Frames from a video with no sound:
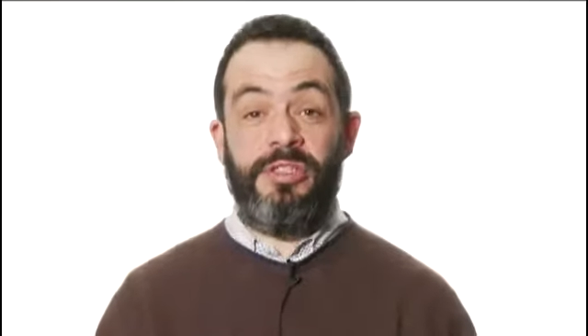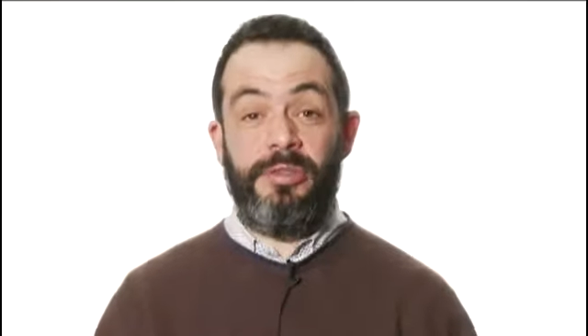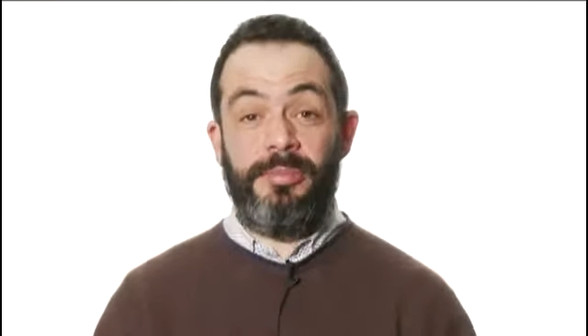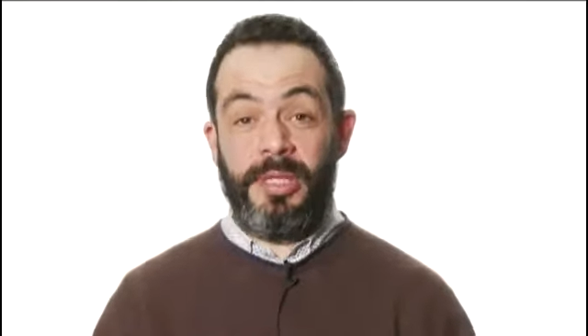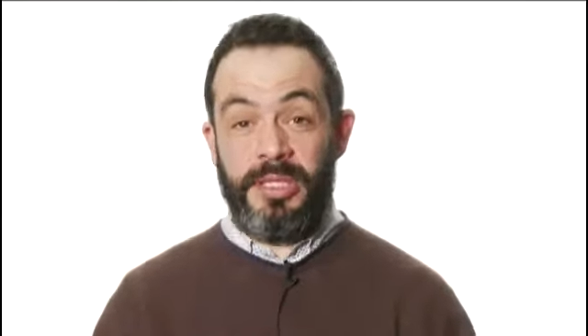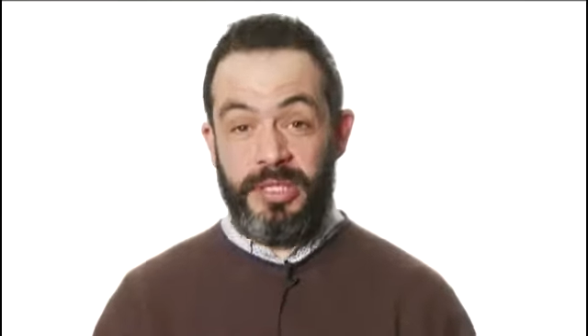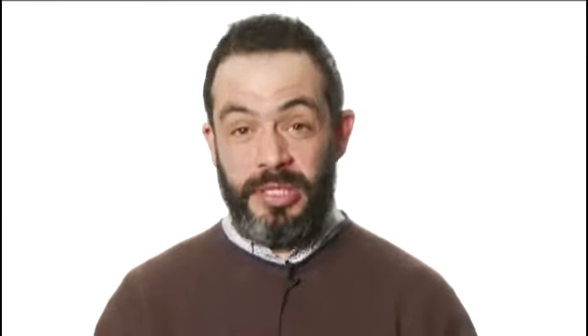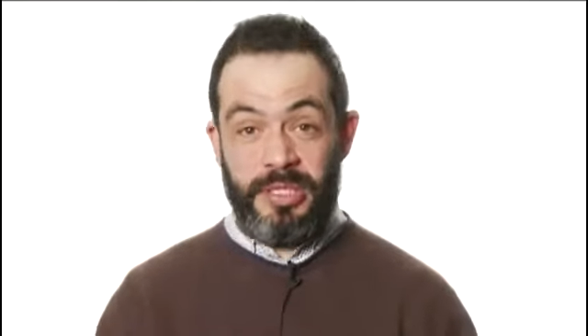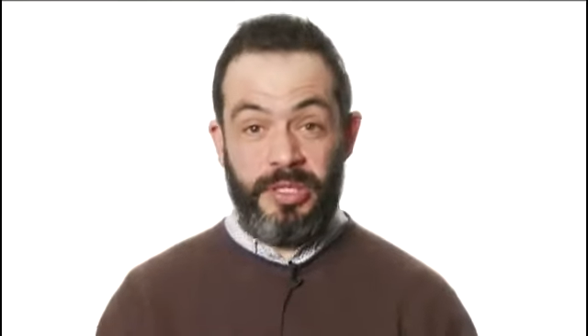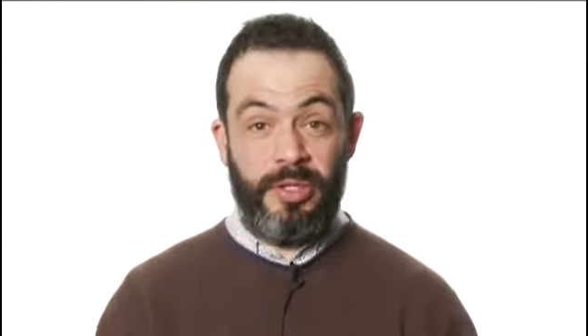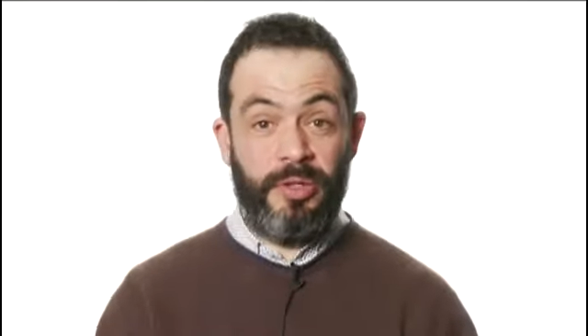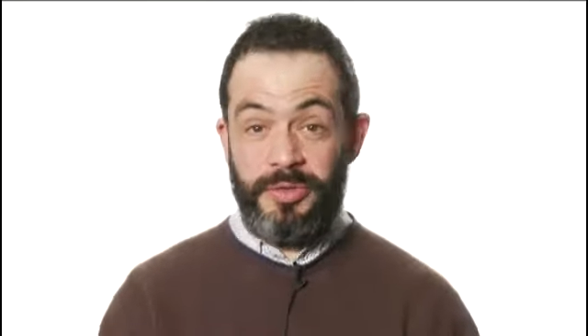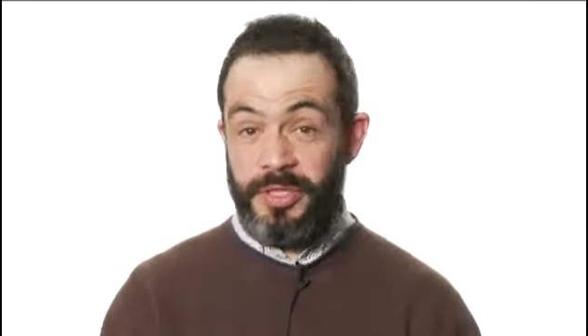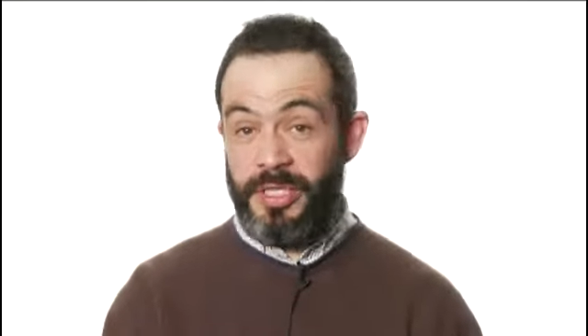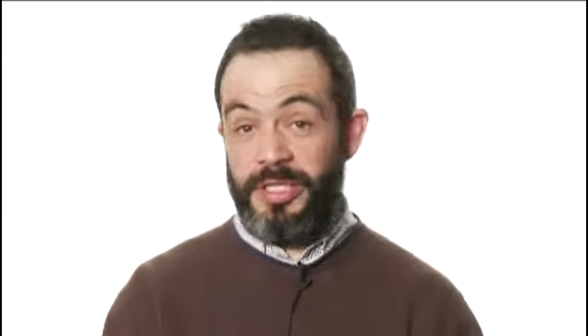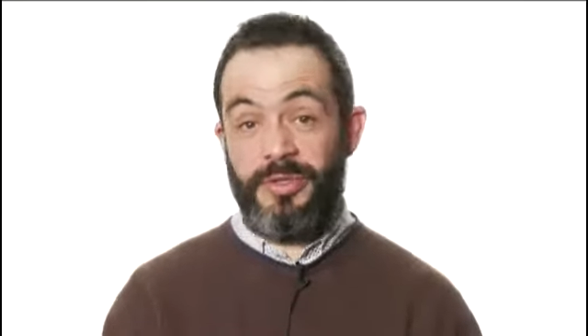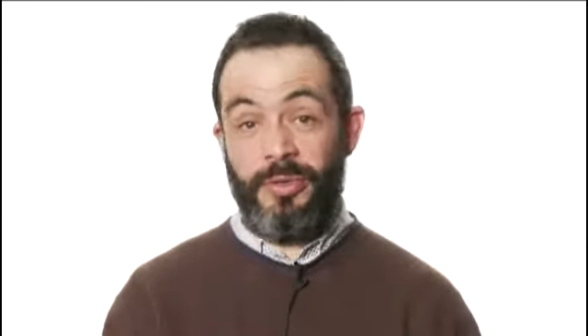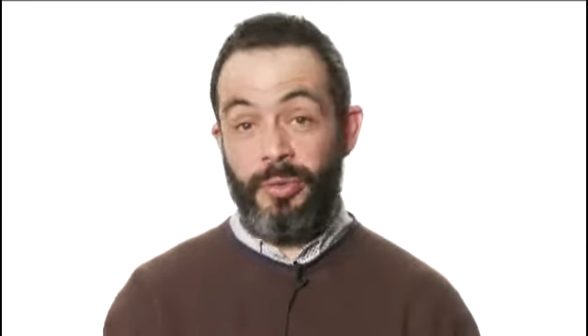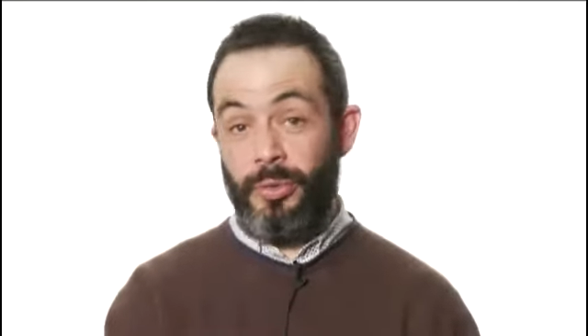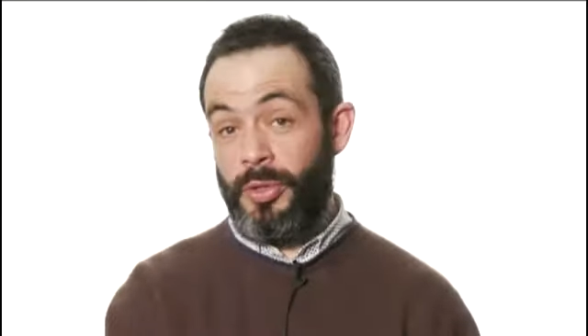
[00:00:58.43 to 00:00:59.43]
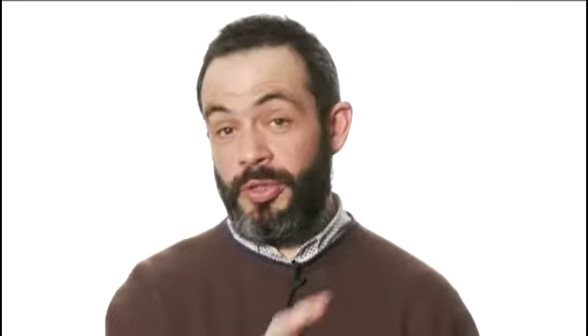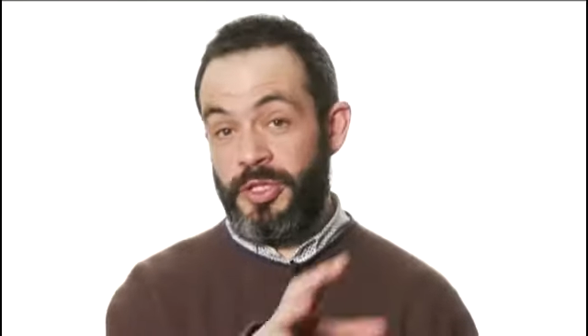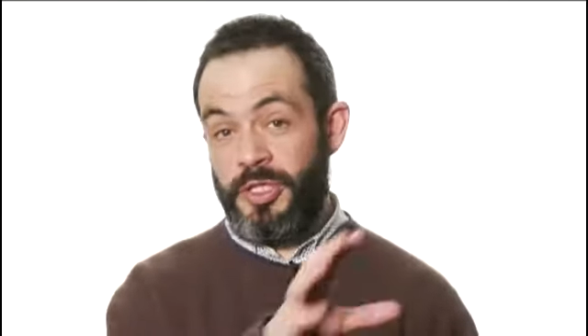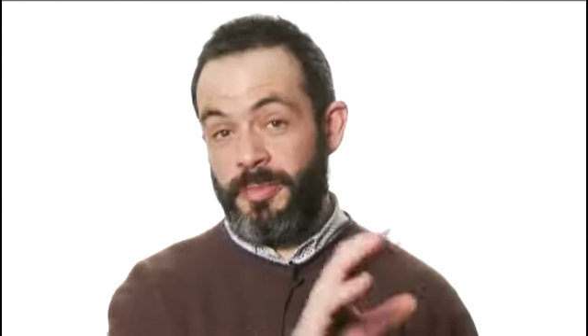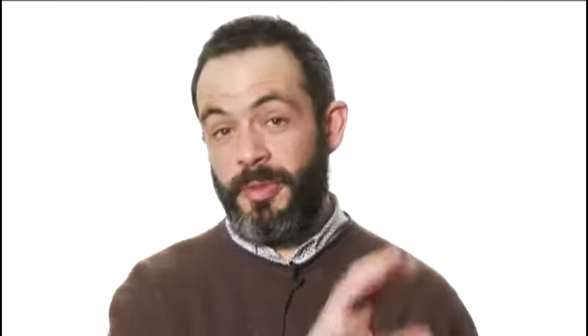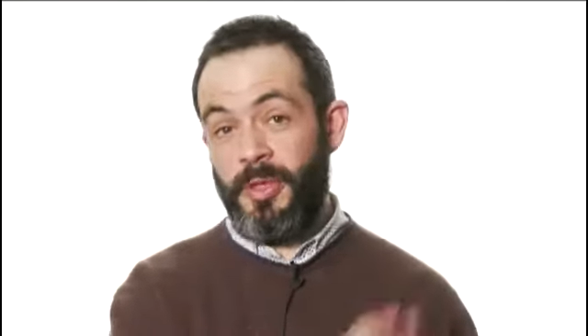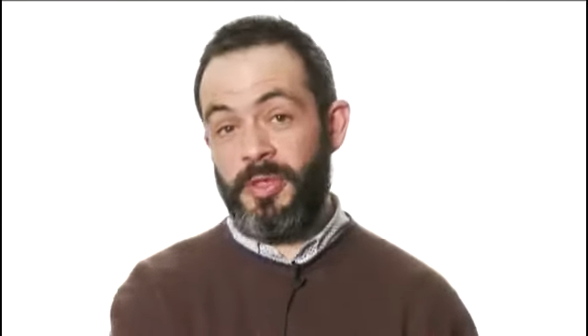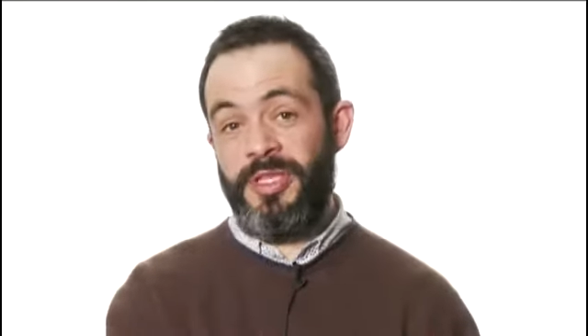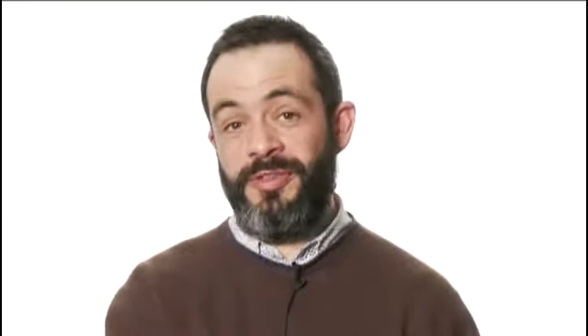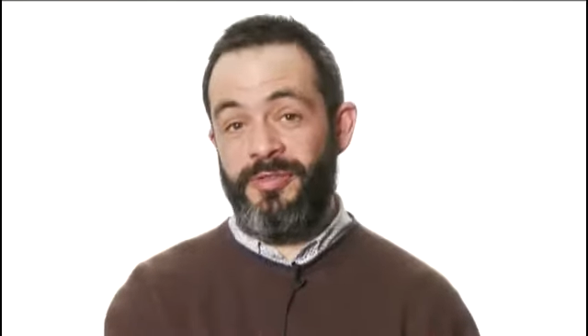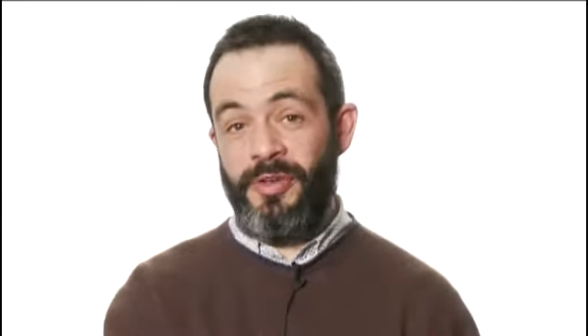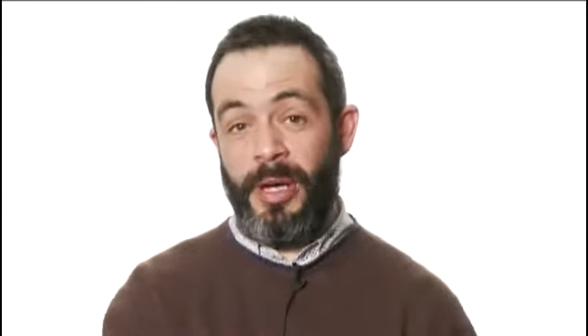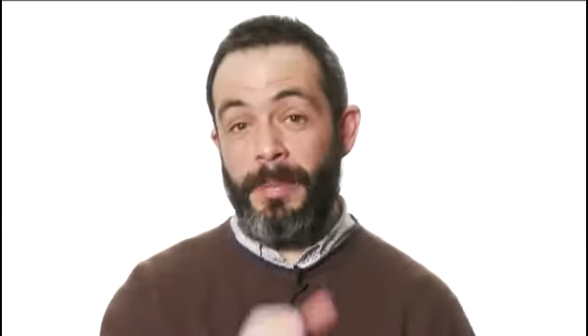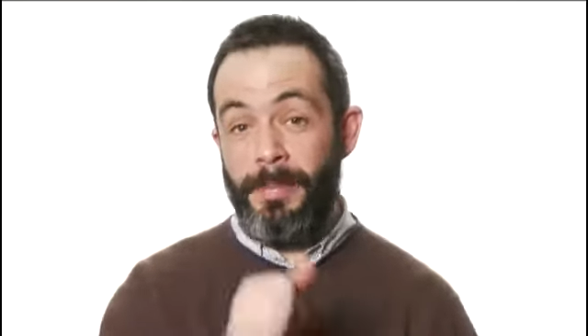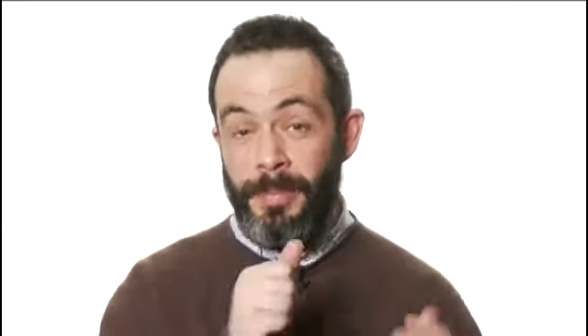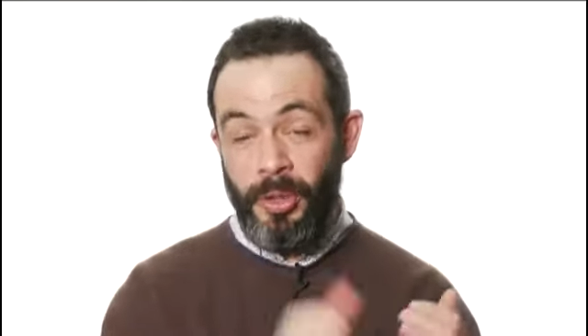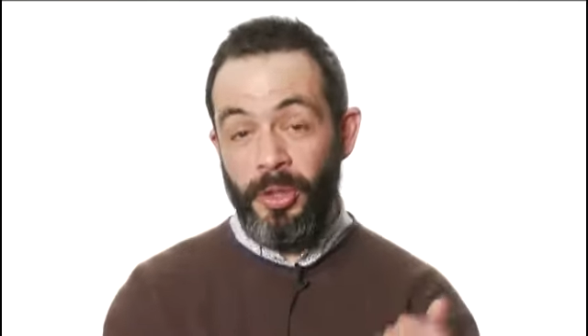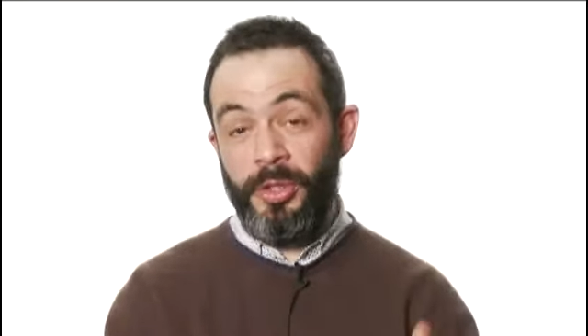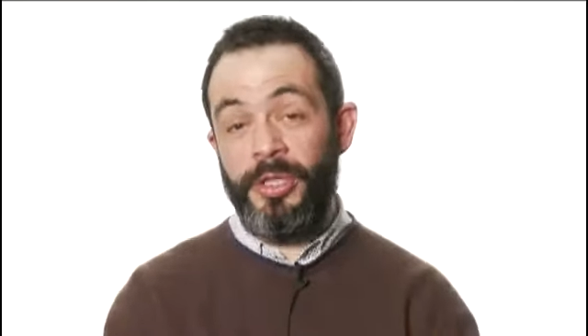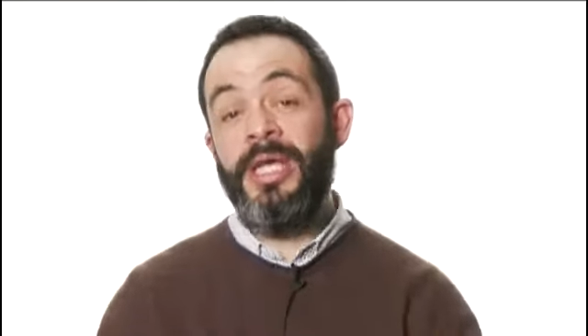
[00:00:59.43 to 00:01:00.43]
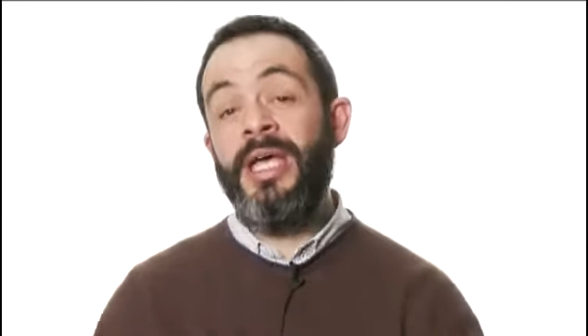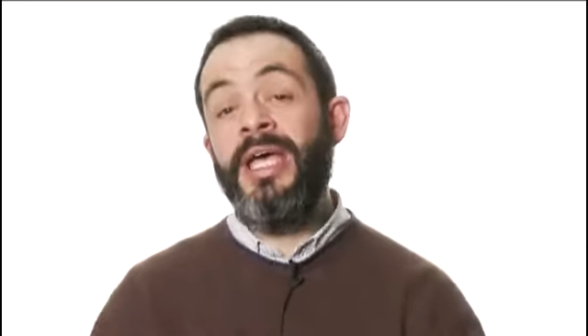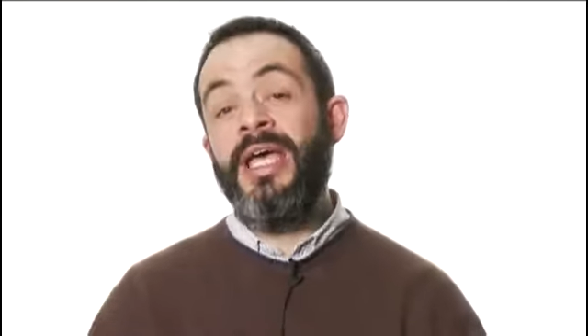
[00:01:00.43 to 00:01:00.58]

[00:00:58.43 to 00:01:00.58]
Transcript: because its contents are all on Spotify, but